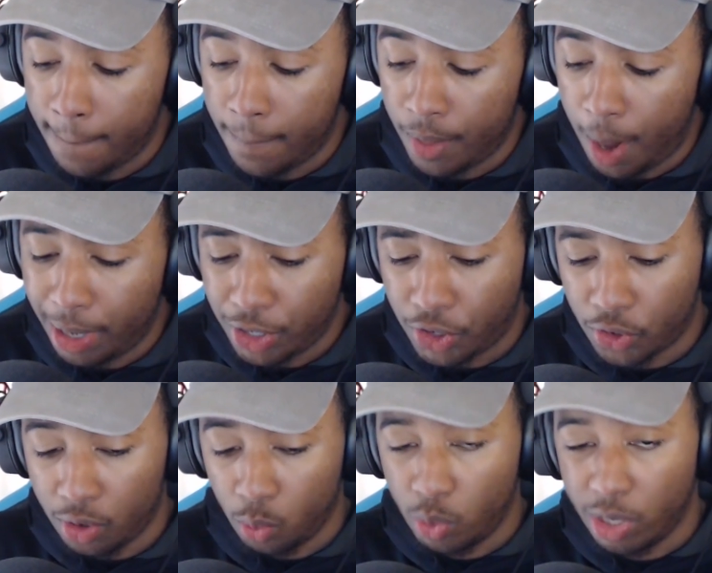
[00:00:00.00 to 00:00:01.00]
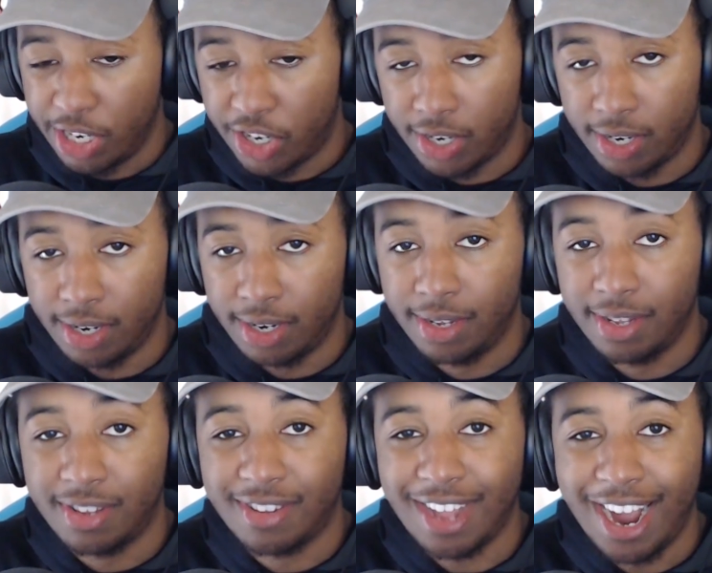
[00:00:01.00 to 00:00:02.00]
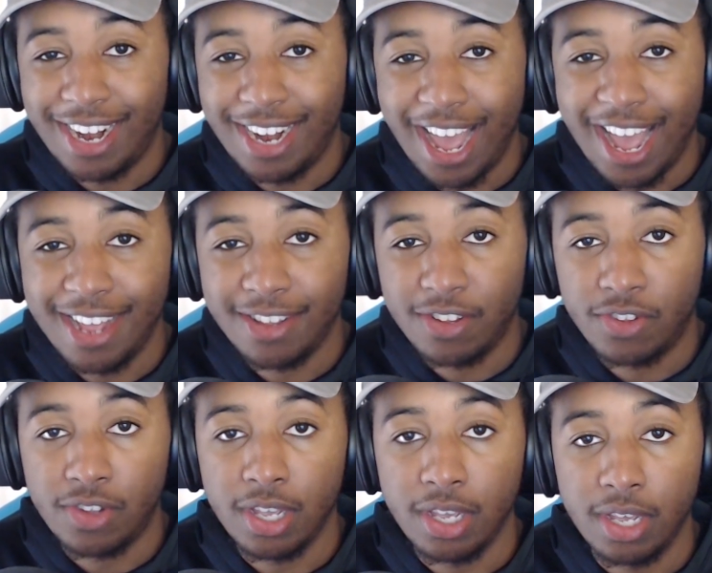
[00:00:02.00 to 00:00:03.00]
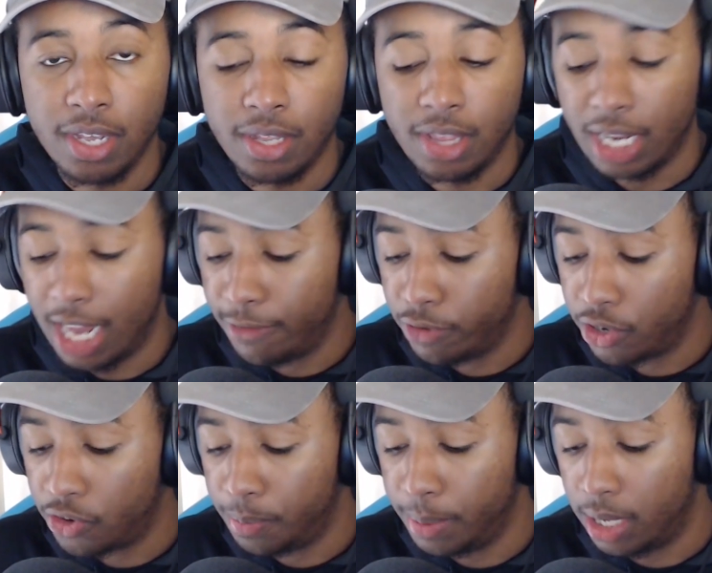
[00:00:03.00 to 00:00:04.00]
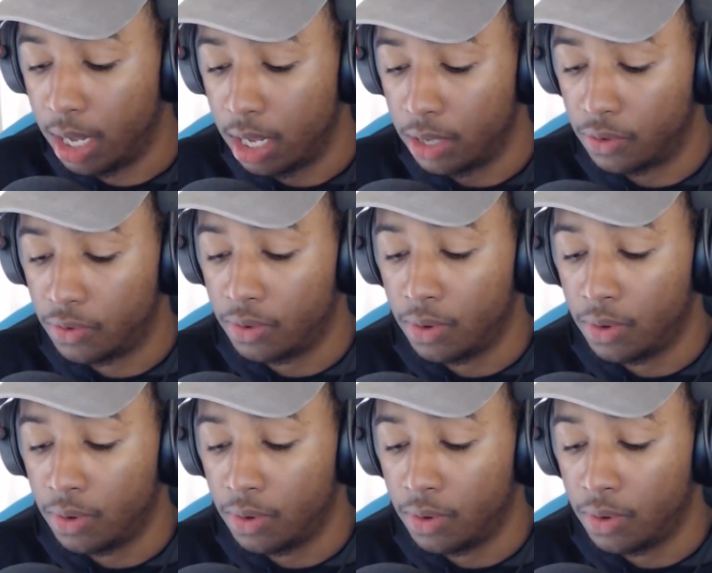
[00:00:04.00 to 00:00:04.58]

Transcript: I'm not sure which side has the leverage, because